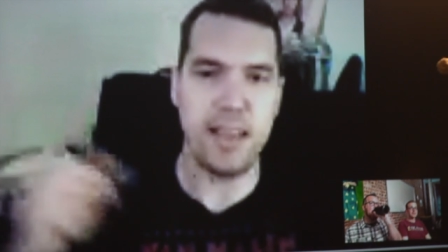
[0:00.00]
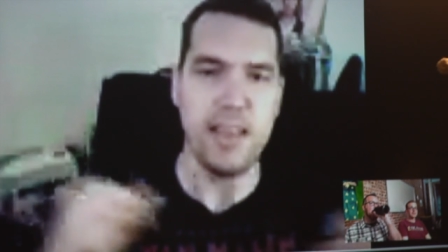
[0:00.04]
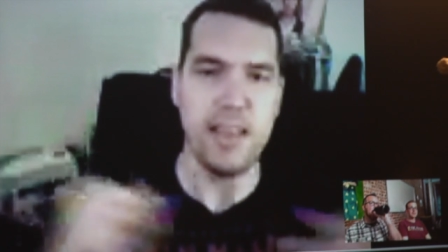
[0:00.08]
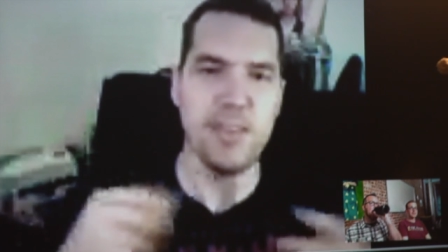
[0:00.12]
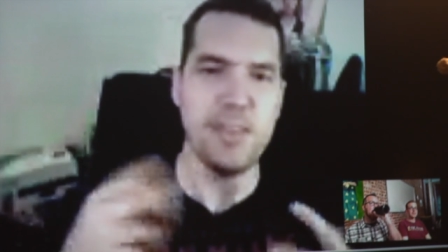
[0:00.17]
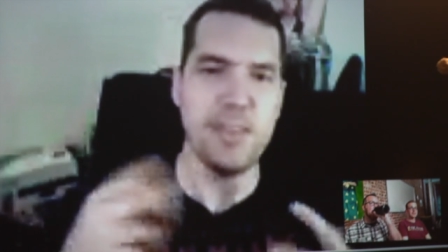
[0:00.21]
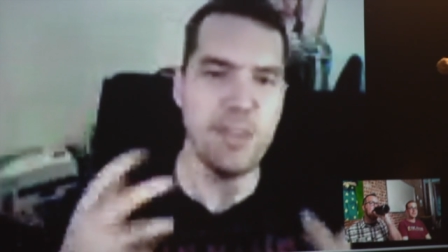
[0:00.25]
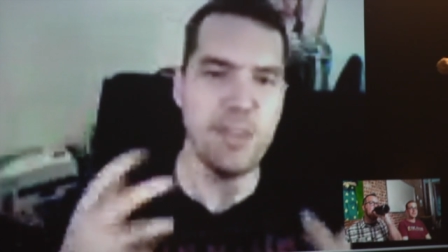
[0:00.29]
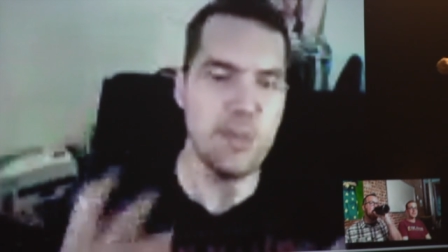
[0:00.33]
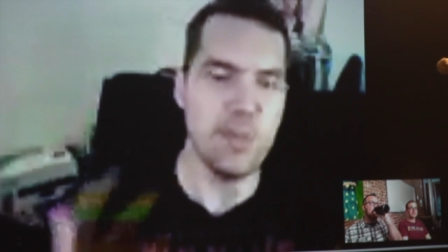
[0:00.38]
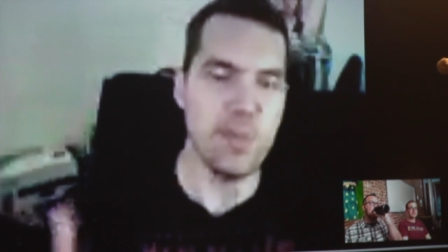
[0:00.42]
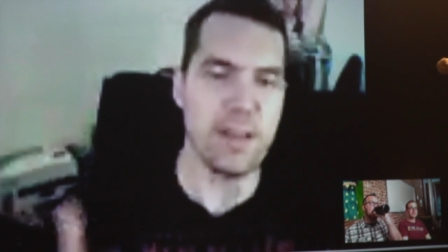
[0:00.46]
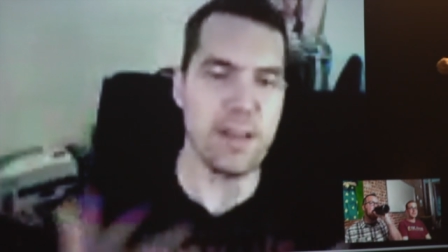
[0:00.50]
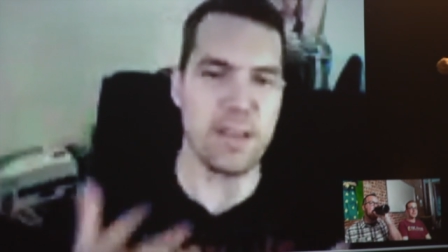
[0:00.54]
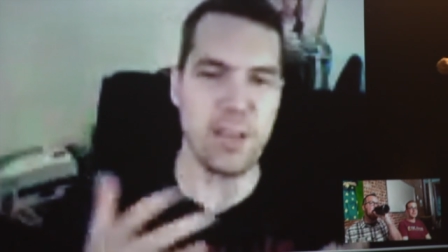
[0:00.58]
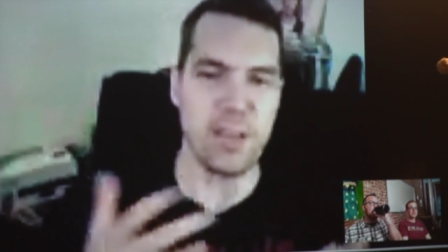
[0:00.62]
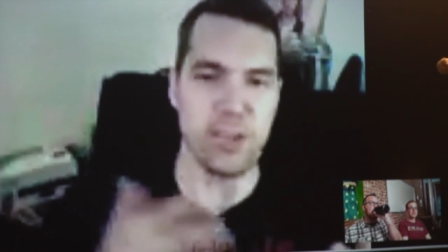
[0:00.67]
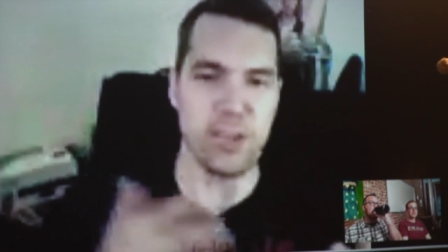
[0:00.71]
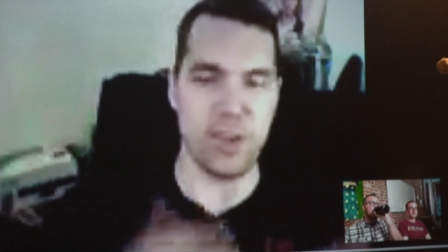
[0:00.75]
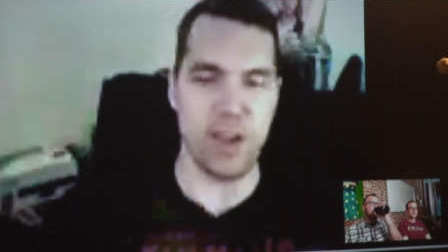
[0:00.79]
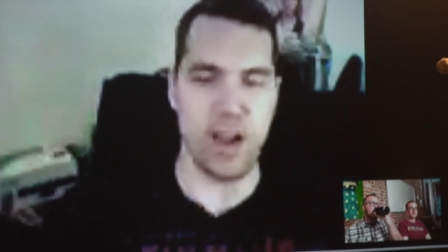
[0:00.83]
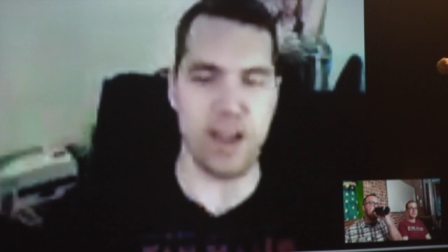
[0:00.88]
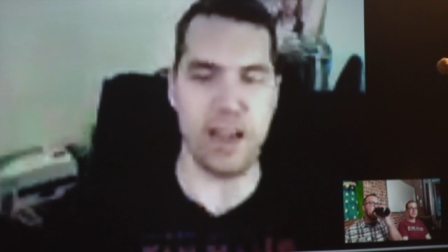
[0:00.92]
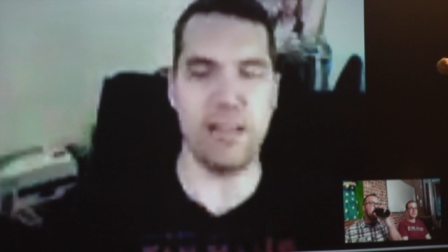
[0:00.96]
Even if you miss a
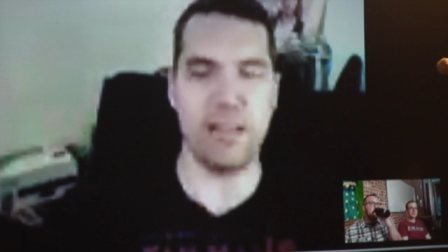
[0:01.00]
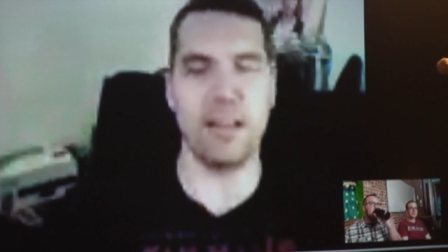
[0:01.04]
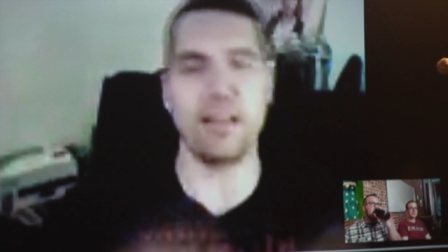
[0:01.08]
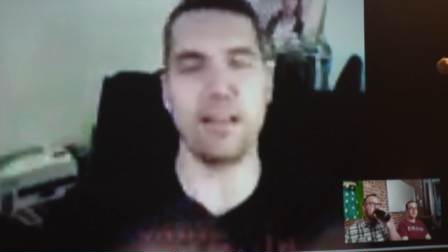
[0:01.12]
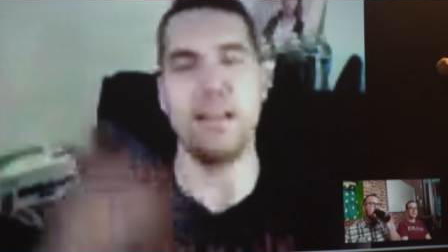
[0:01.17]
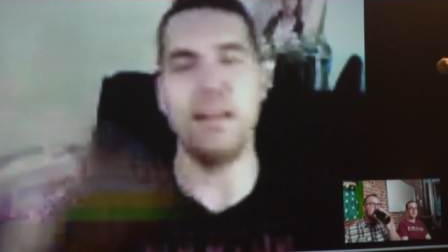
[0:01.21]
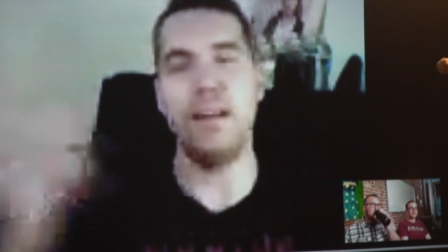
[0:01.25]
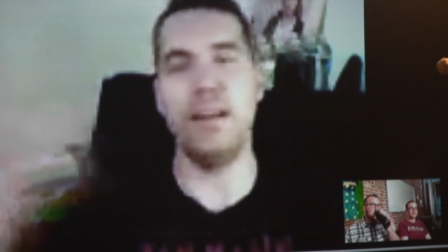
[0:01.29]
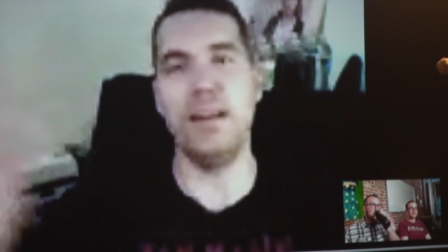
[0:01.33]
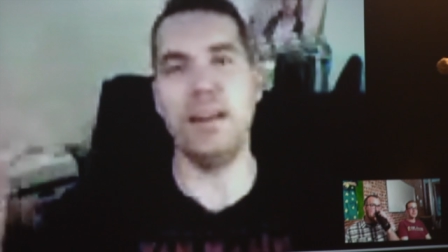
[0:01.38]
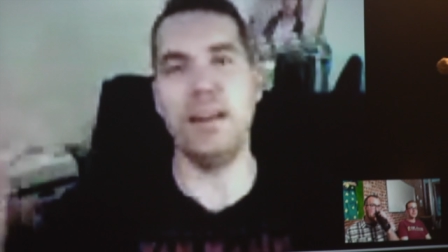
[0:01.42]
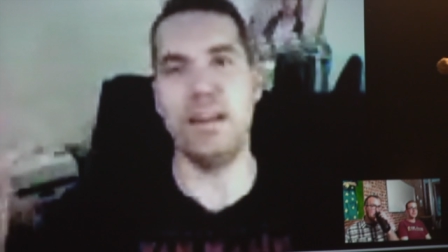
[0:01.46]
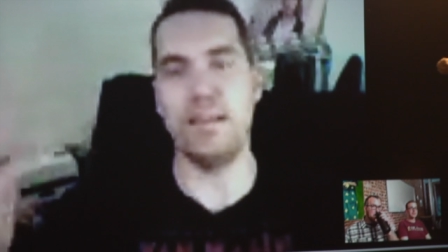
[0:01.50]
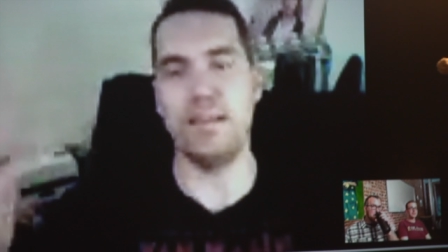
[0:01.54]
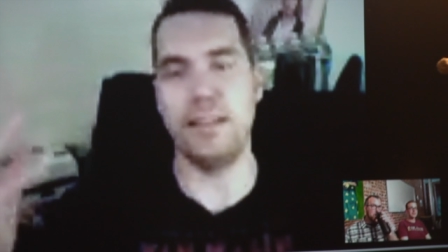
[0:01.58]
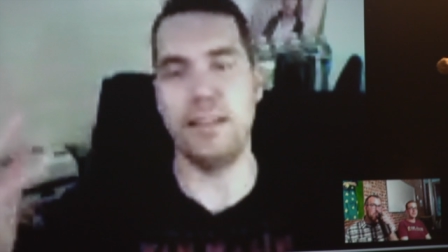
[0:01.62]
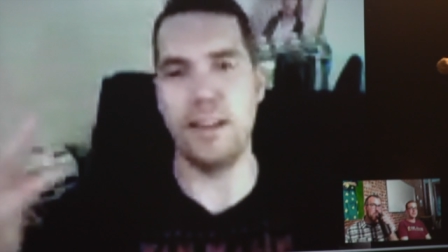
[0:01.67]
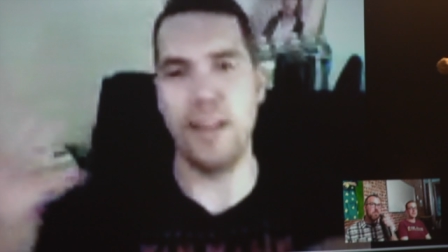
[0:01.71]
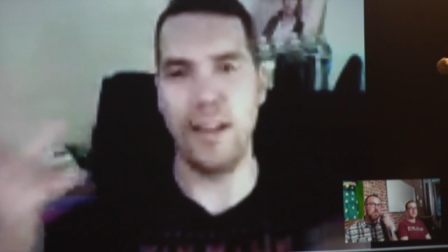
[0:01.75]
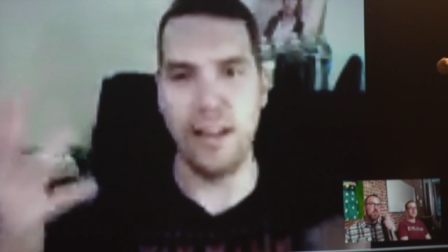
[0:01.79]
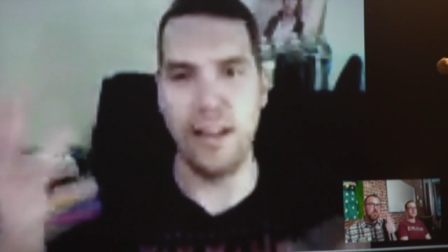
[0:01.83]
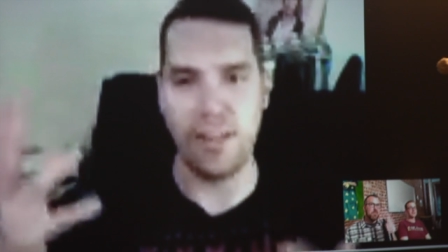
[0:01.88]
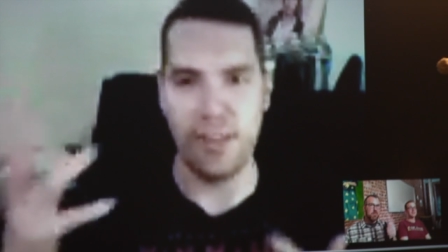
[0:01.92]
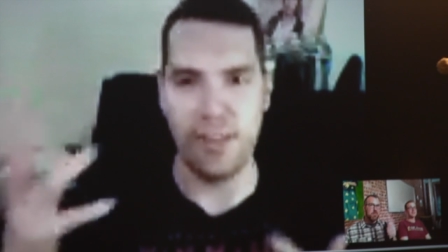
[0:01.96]
shot, you're like, ugh, you
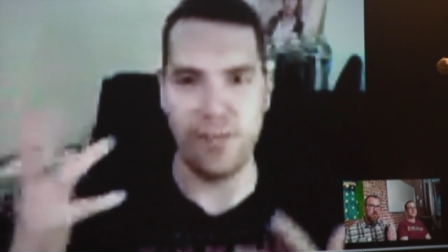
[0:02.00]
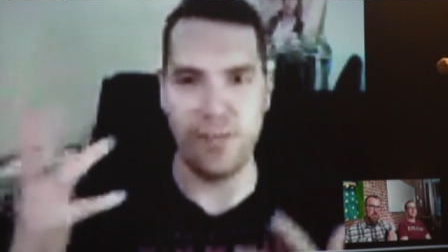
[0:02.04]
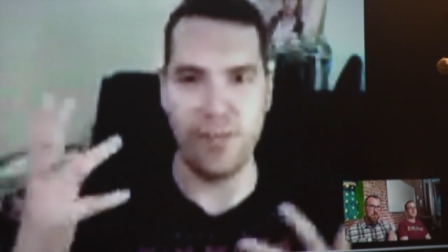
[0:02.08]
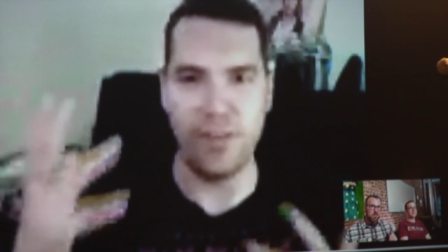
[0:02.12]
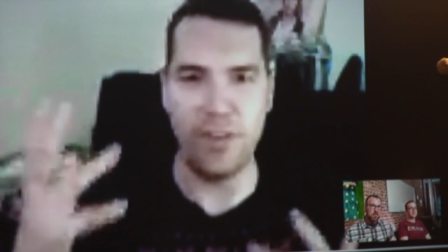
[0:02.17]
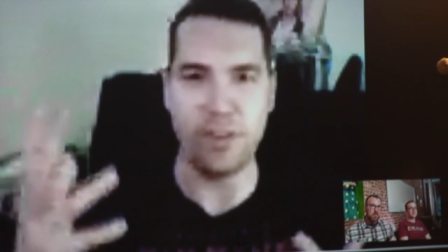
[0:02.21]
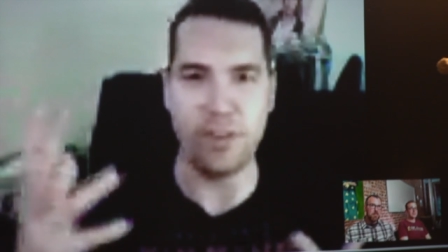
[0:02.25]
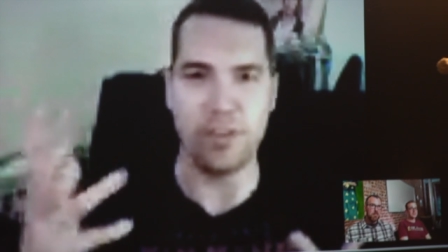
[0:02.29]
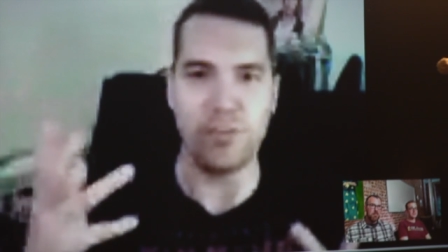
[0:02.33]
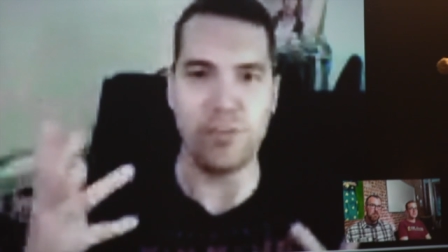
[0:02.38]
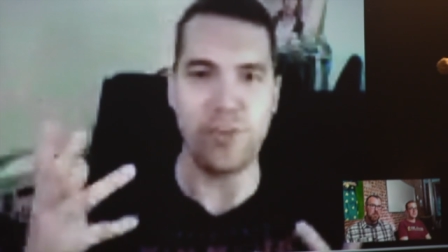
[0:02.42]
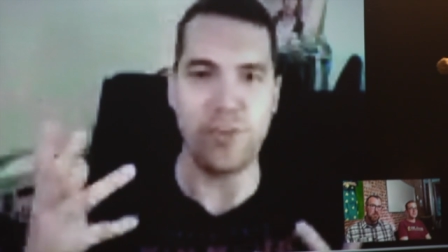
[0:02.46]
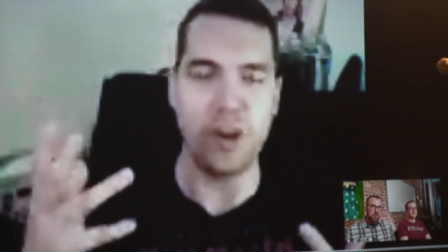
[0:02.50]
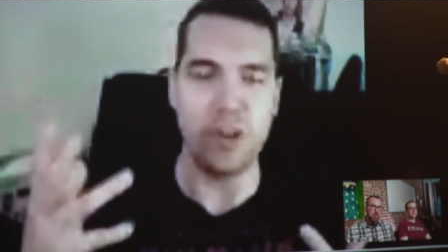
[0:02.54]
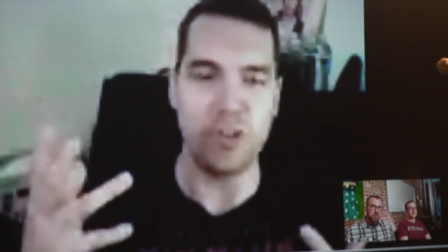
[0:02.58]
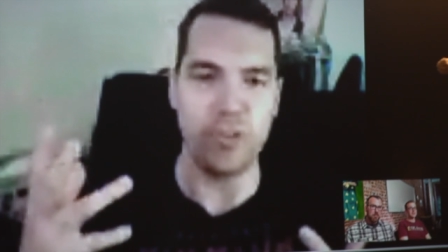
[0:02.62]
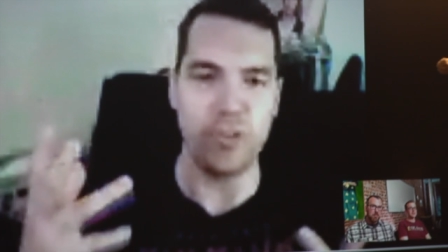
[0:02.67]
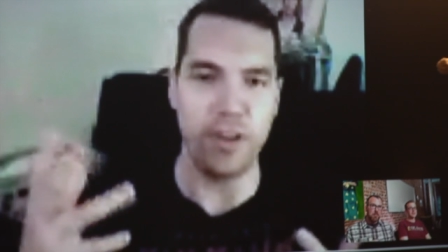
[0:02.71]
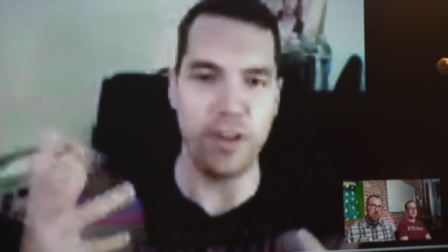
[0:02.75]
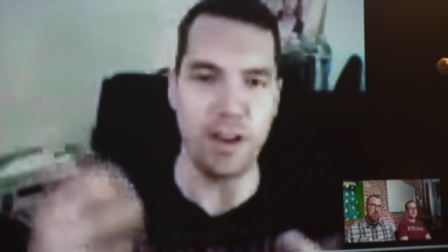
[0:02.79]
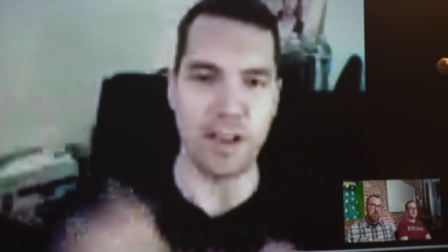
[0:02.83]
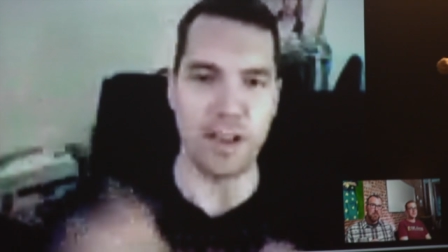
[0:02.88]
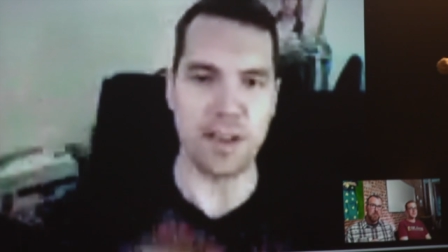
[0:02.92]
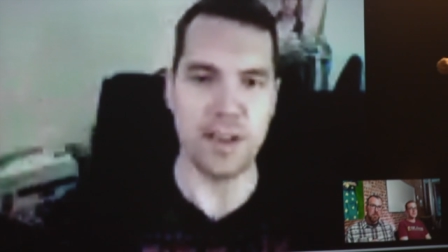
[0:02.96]
know, it feels
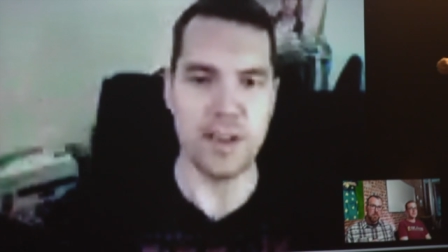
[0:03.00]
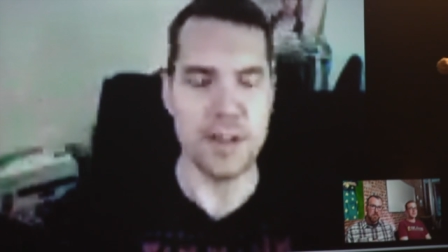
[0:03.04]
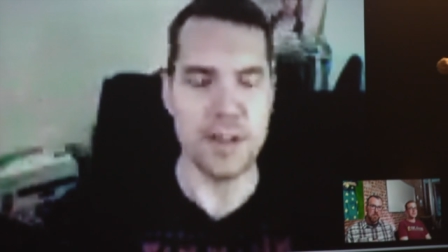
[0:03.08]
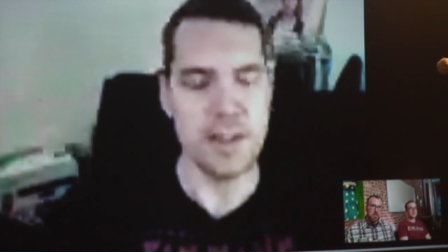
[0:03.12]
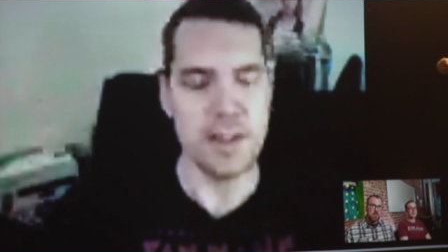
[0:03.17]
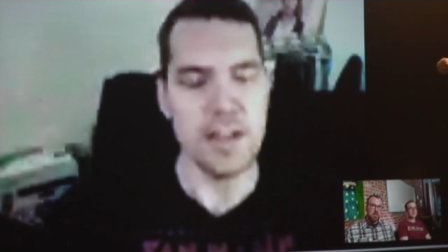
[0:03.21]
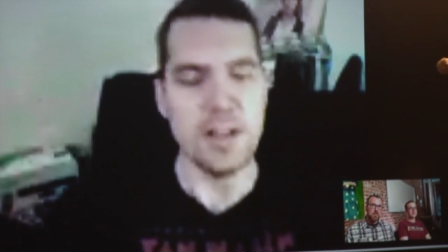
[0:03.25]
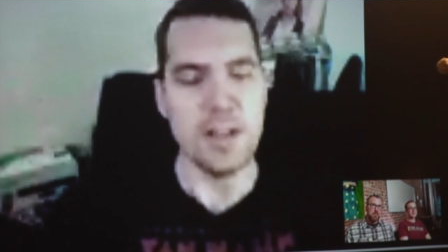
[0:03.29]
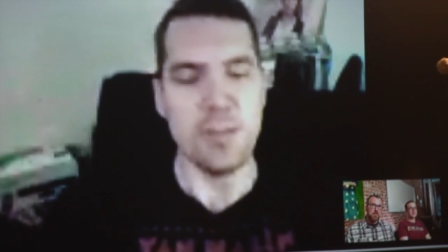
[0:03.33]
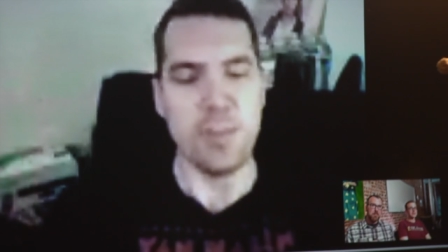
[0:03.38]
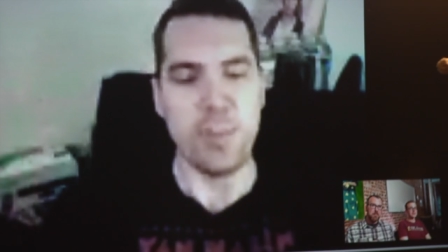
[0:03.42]
frustrating. Mm-hmm.